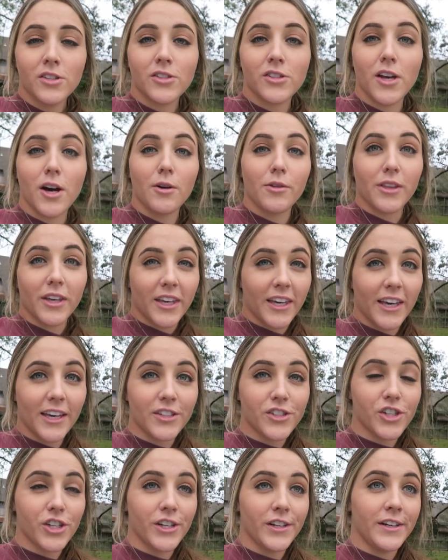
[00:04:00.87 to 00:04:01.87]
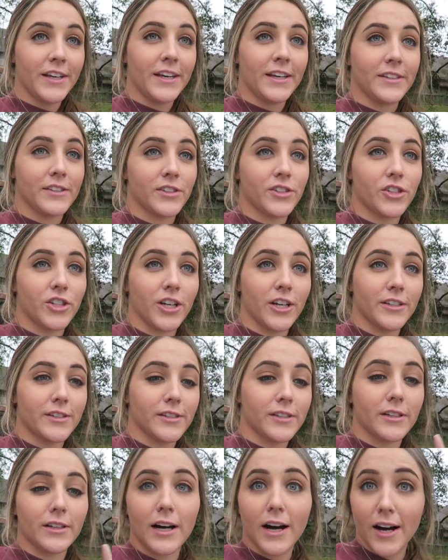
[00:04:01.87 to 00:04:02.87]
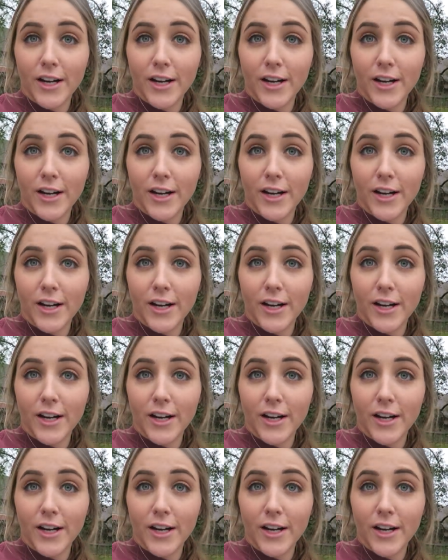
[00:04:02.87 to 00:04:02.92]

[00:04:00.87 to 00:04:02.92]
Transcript: So the kitchen is just